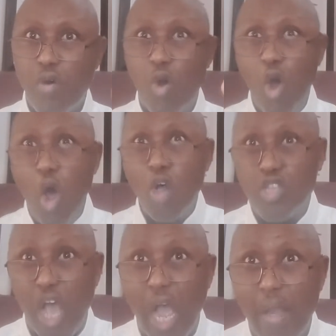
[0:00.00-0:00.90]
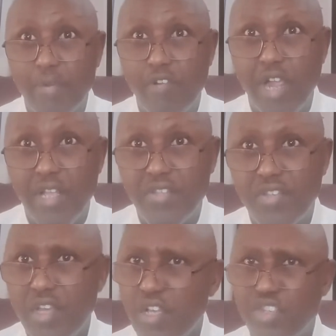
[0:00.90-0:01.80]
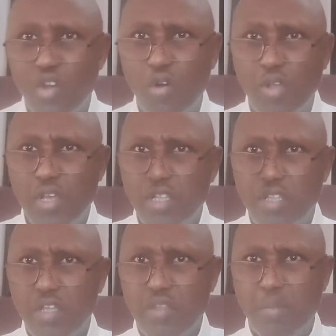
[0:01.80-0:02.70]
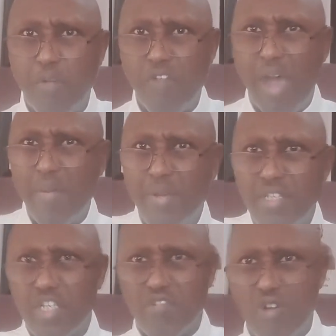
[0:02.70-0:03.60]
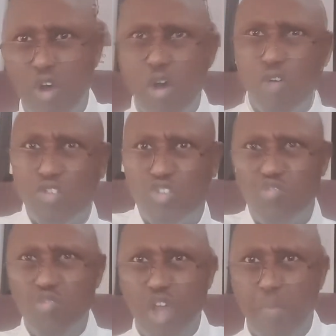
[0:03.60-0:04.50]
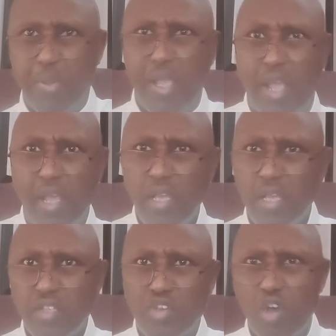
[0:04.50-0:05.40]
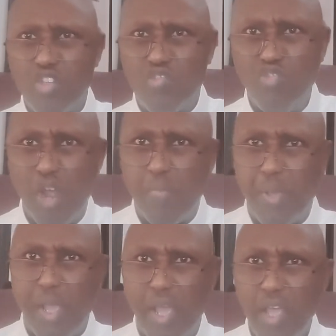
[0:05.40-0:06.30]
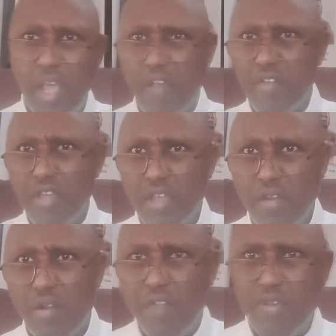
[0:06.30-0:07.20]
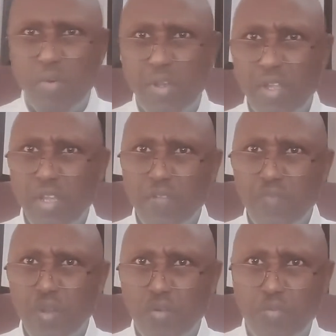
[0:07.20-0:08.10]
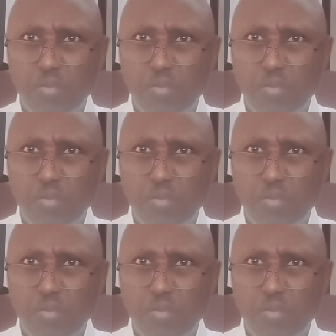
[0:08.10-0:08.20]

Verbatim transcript: all-time greats. So the, the barometers are all screwed up there. It's all screwed up there. I mean, you know, everyone, you know,